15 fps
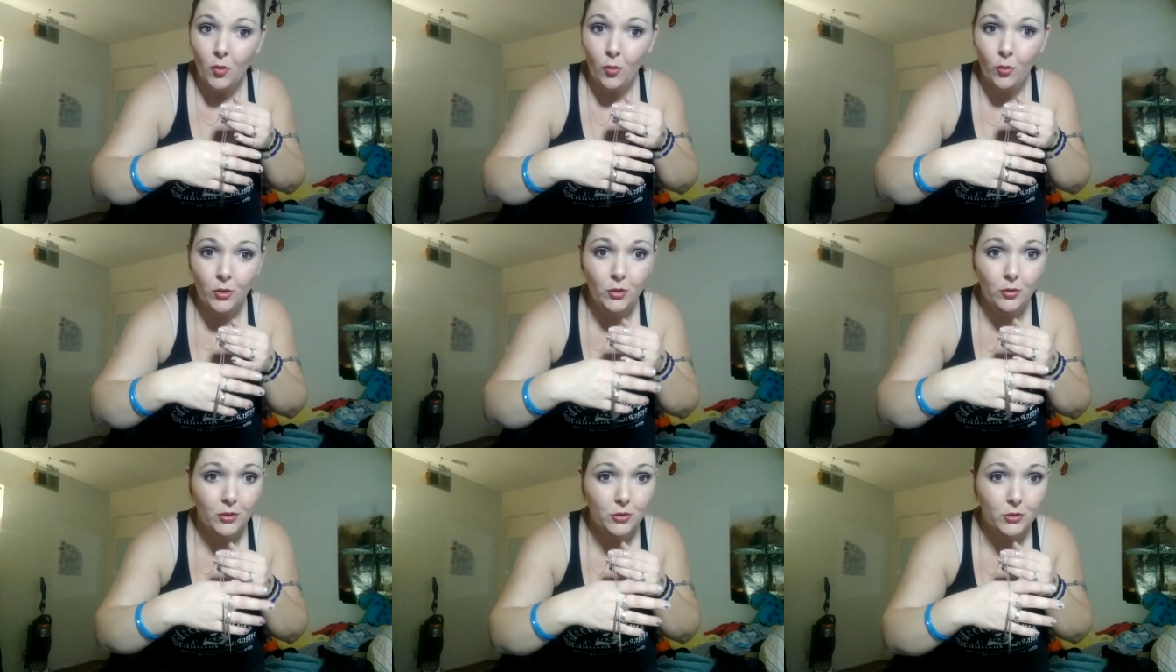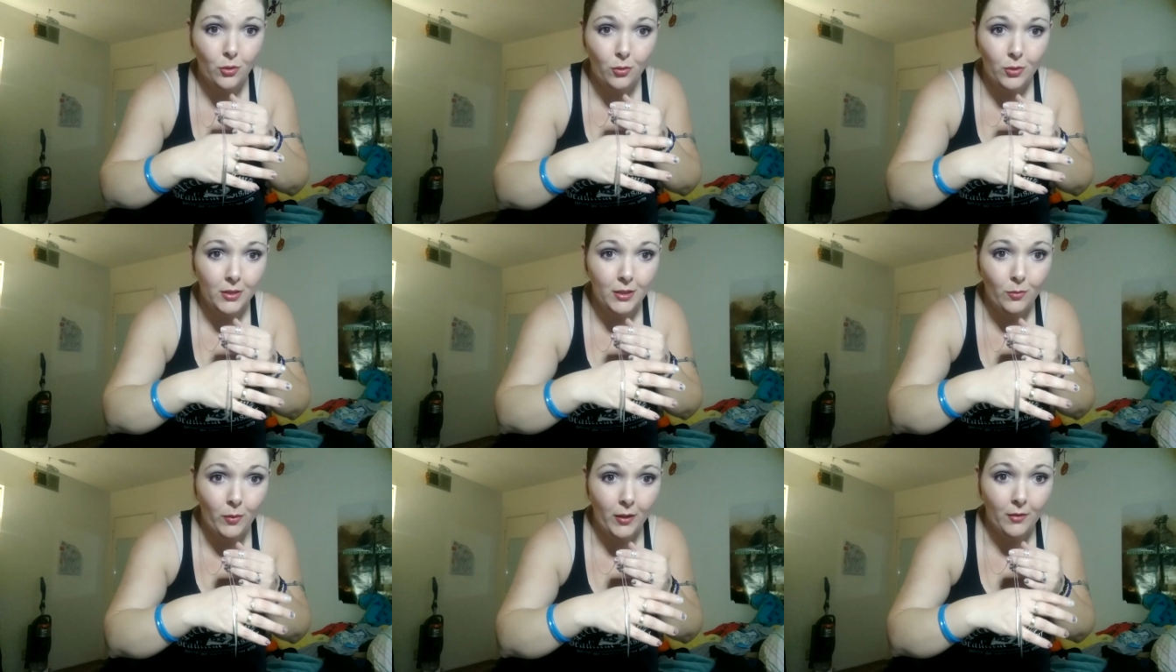Or you could
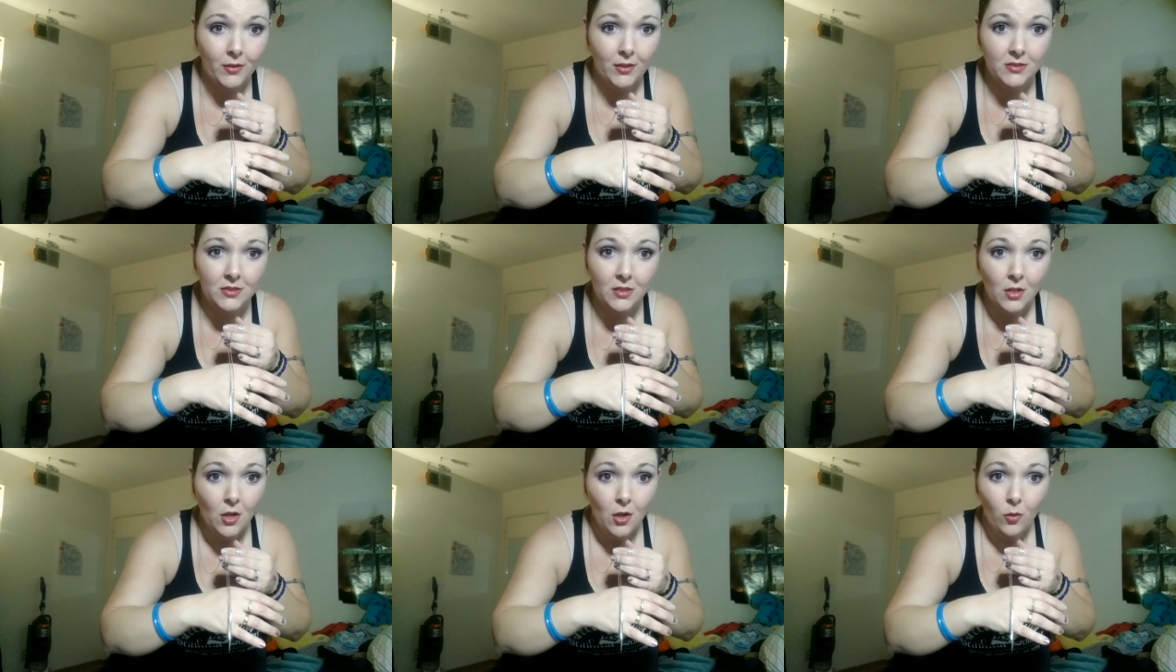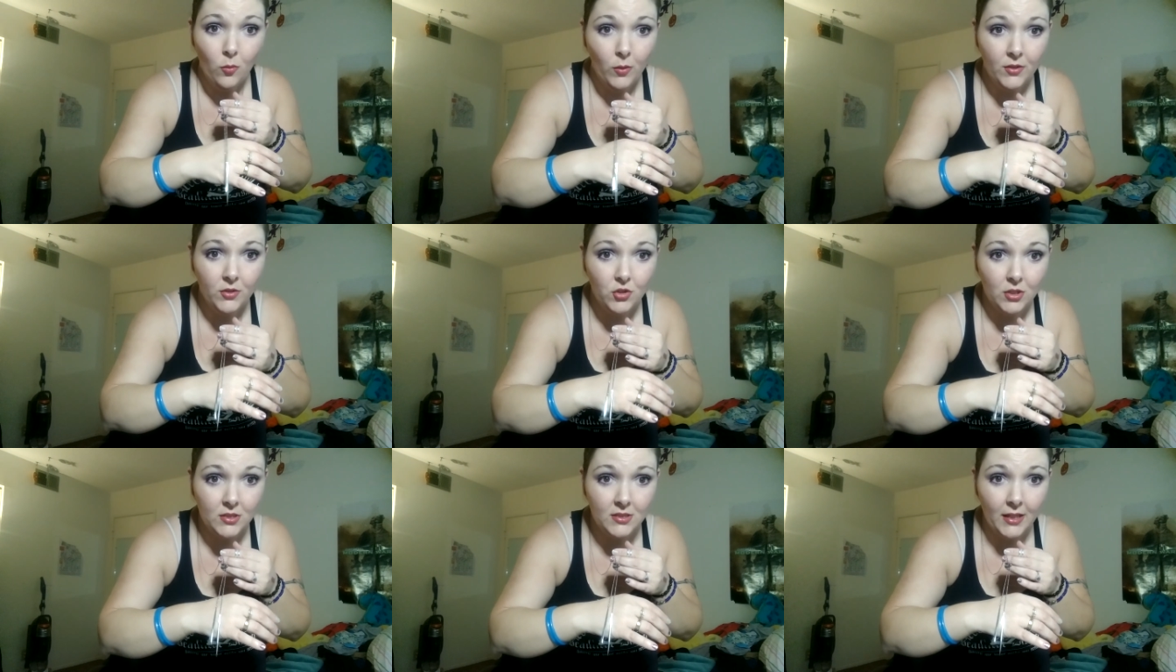totally wear this with
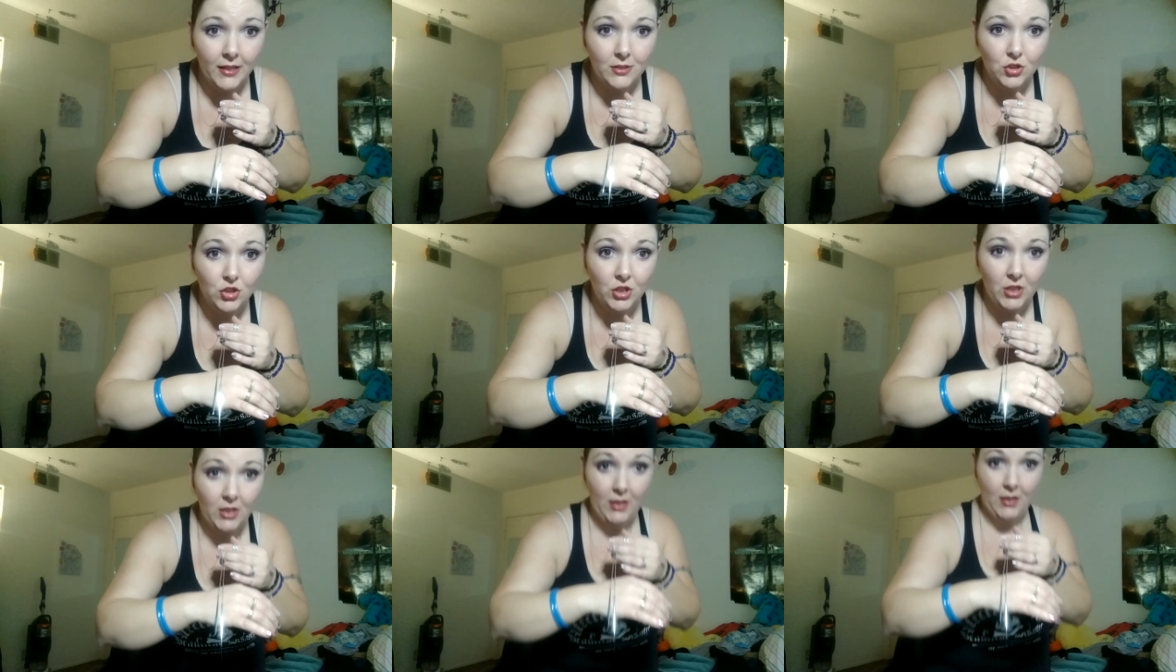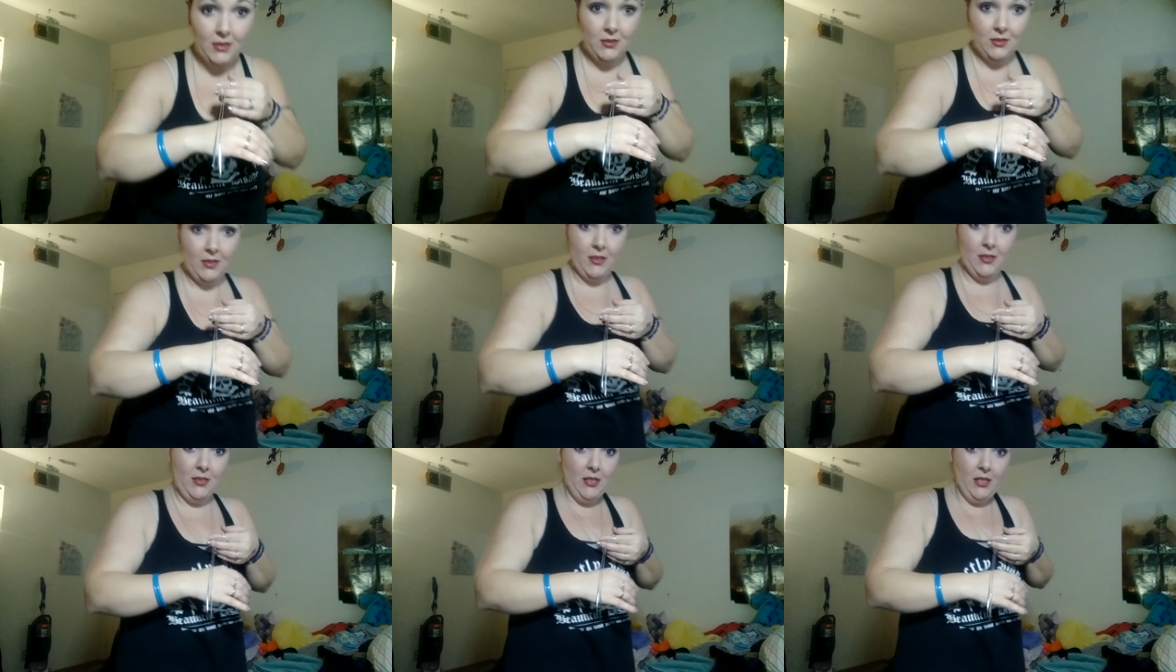just like jeans
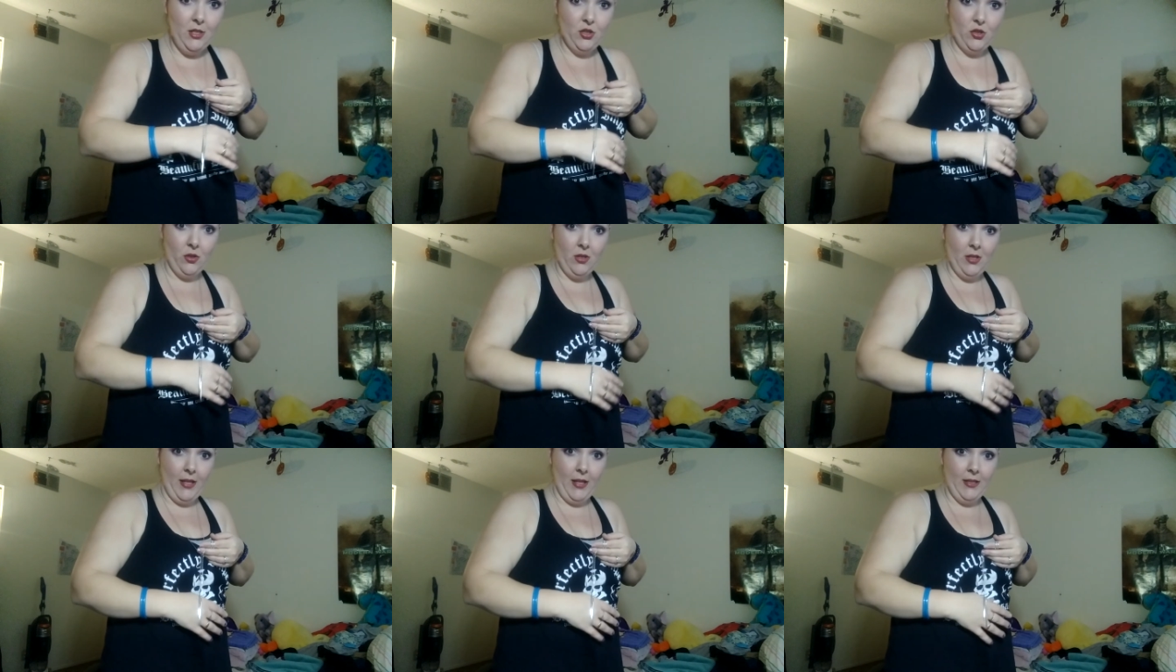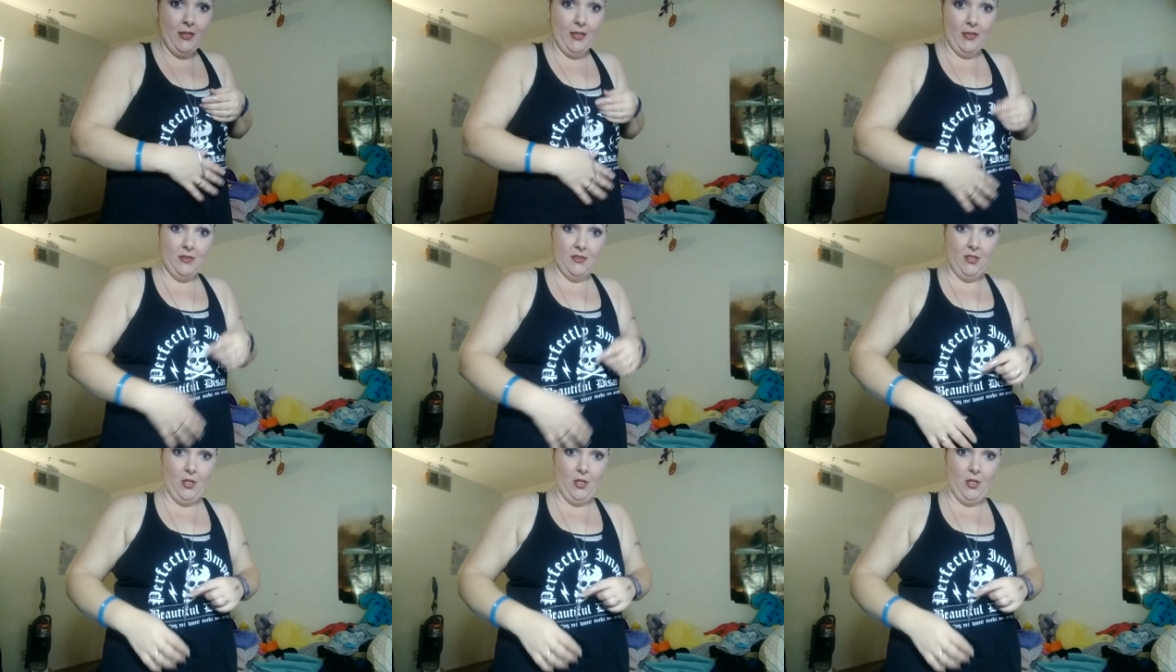and a t-shirt like this,